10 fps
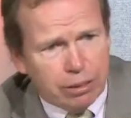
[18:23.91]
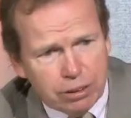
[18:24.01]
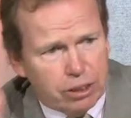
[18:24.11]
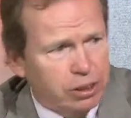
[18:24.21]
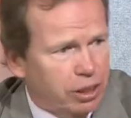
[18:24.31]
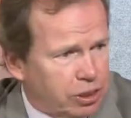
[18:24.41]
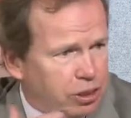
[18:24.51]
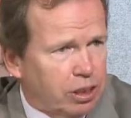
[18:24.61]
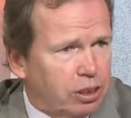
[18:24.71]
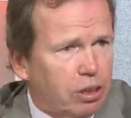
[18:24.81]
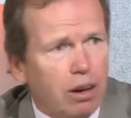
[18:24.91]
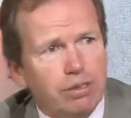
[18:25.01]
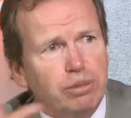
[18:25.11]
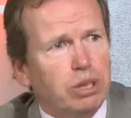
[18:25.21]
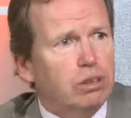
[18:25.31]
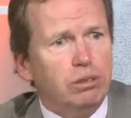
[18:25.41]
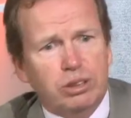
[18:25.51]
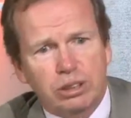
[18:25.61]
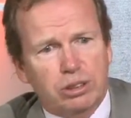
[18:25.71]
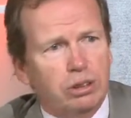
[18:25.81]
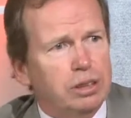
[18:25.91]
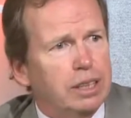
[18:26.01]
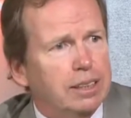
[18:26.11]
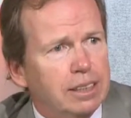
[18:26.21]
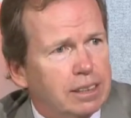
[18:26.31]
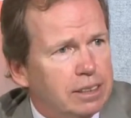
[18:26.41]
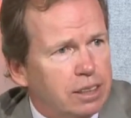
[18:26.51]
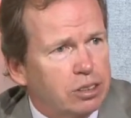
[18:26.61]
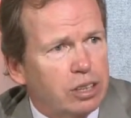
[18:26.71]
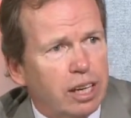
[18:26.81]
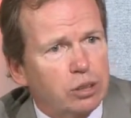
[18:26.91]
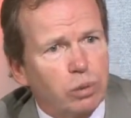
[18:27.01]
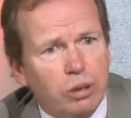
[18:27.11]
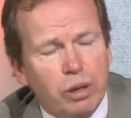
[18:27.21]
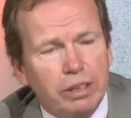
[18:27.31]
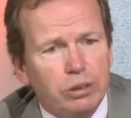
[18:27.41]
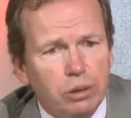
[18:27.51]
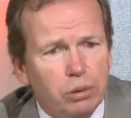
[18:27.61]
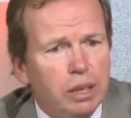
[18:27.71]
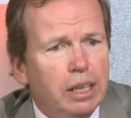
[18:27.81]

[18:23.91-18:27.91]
gee, I just got a call from the closing attorney, I need a discharge, what do I do?